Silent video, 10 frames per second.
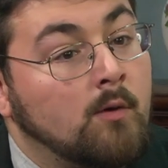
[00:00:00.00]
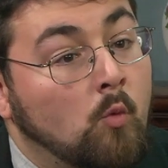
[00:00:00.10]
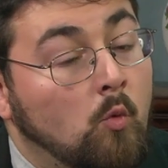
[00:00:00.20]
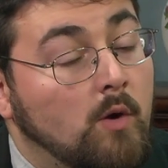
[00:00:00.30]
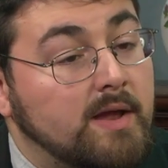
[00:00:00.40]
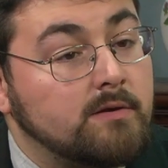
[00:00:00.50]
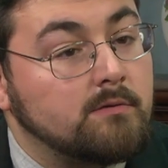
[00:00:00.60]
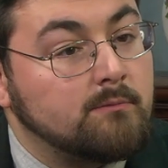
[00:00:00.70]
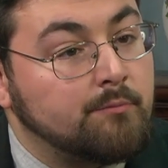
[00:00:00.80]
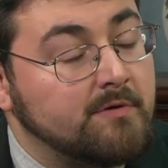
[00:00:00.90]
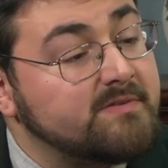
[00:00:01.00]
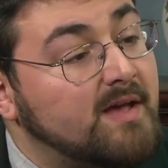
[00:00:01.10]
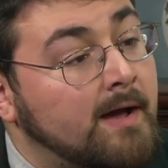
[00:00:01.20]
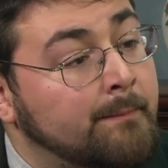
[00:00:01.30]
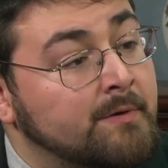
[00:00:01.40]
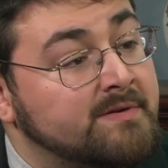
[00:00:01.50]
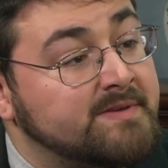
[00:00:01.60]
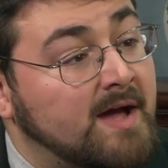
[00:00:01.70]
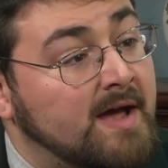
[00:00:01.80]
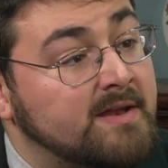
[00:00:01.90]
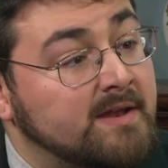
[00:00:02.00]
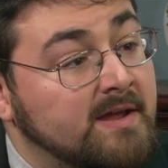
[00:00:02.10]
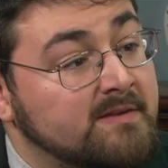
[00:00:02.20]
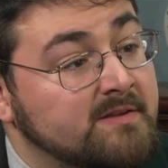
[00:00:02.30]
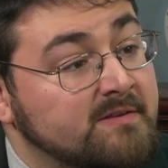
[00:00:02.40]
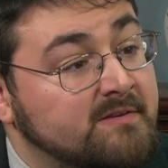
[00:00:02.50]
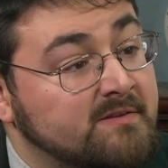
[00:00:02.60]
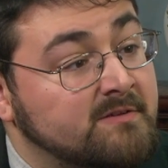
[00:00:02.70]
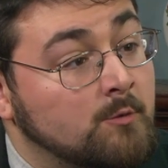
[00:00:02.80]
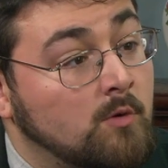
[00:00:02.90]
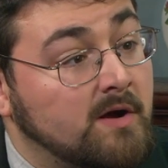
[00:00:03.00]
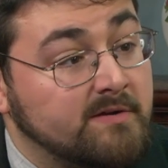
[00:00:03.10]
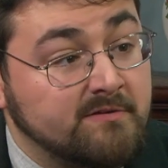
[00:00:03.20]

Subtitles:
When Prince Albert died in 1861,